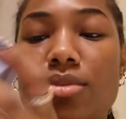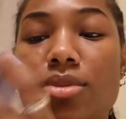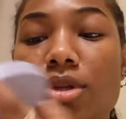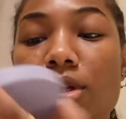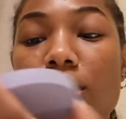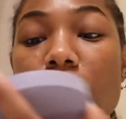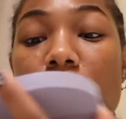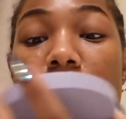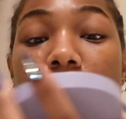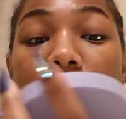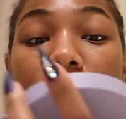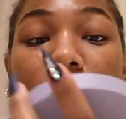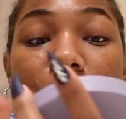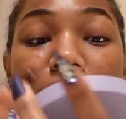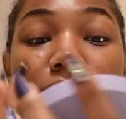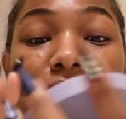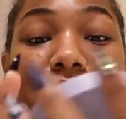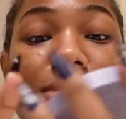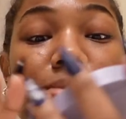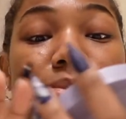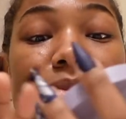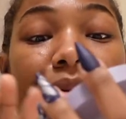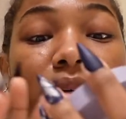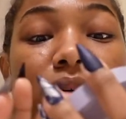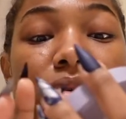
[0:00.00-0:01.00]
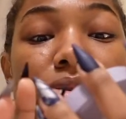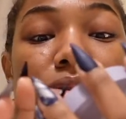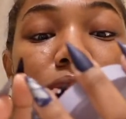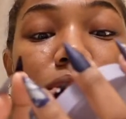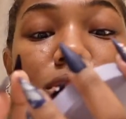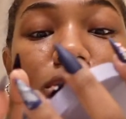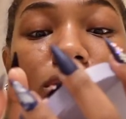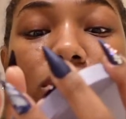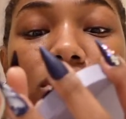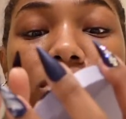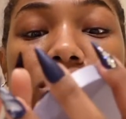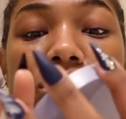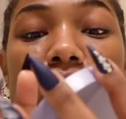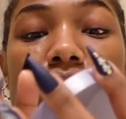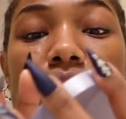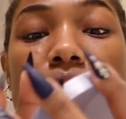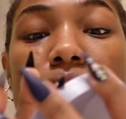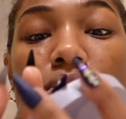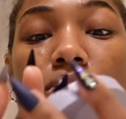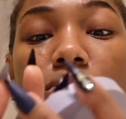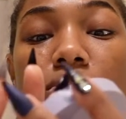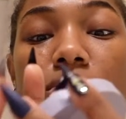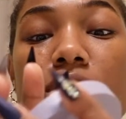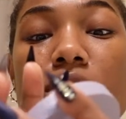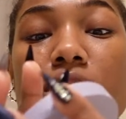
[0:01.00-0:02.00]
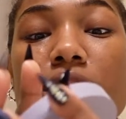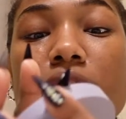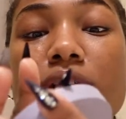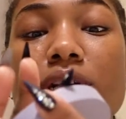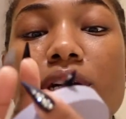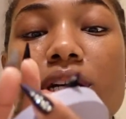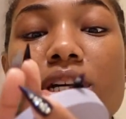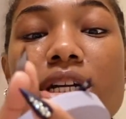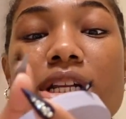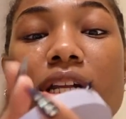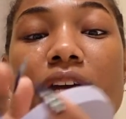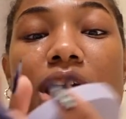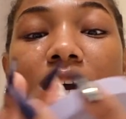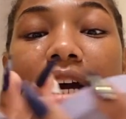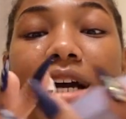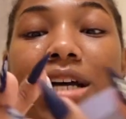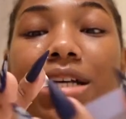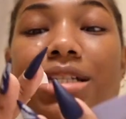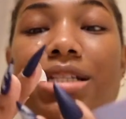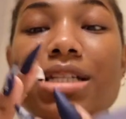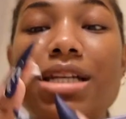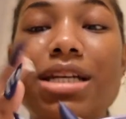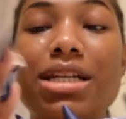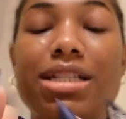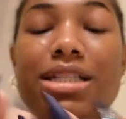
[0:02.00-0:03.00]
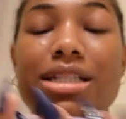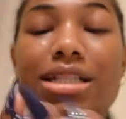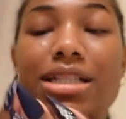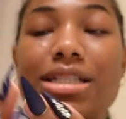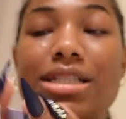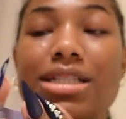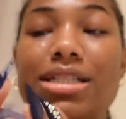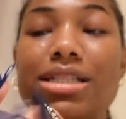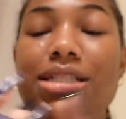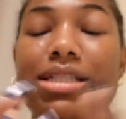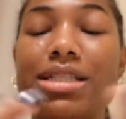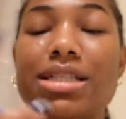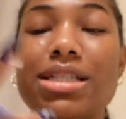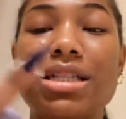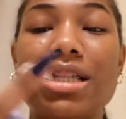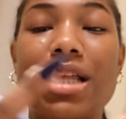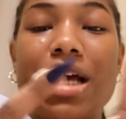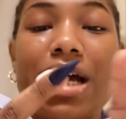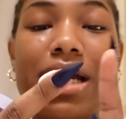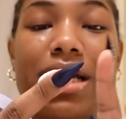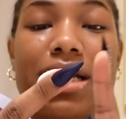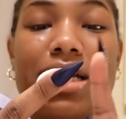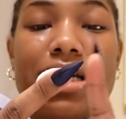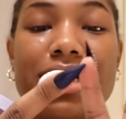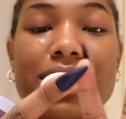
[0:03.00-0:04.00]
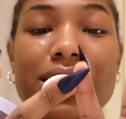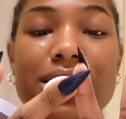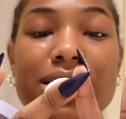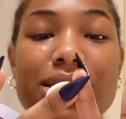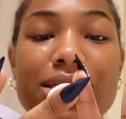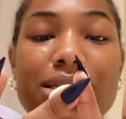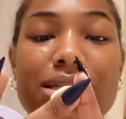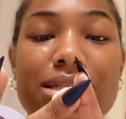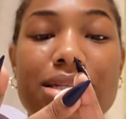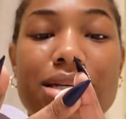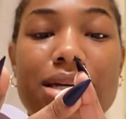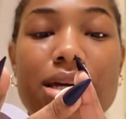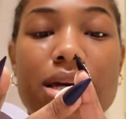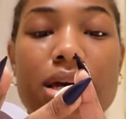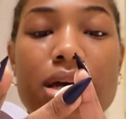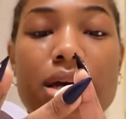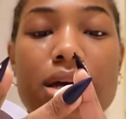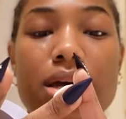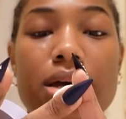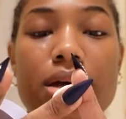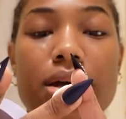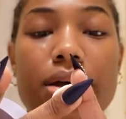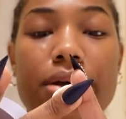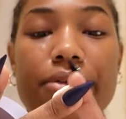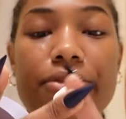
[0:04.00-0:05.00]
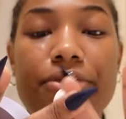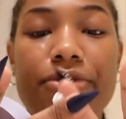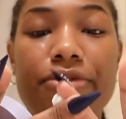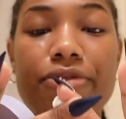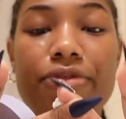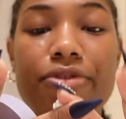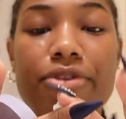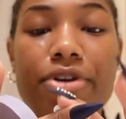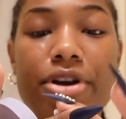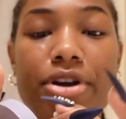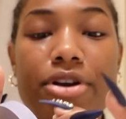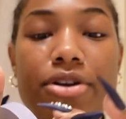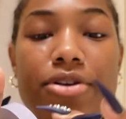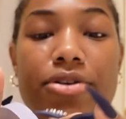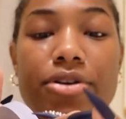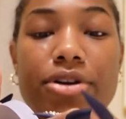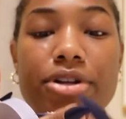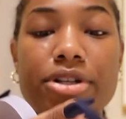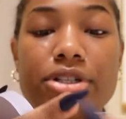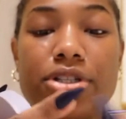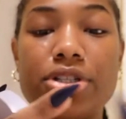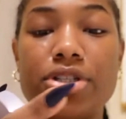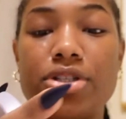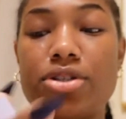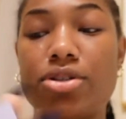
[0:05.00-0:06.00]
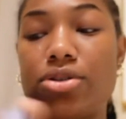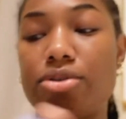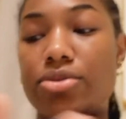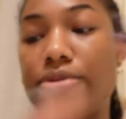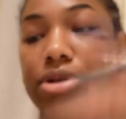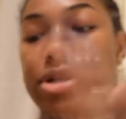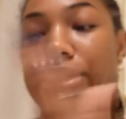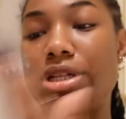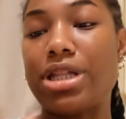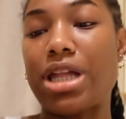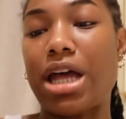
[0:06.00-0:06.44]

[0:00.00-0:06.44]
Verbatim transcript: Y'all, this smells so good. It has like the slightest fragrance to it.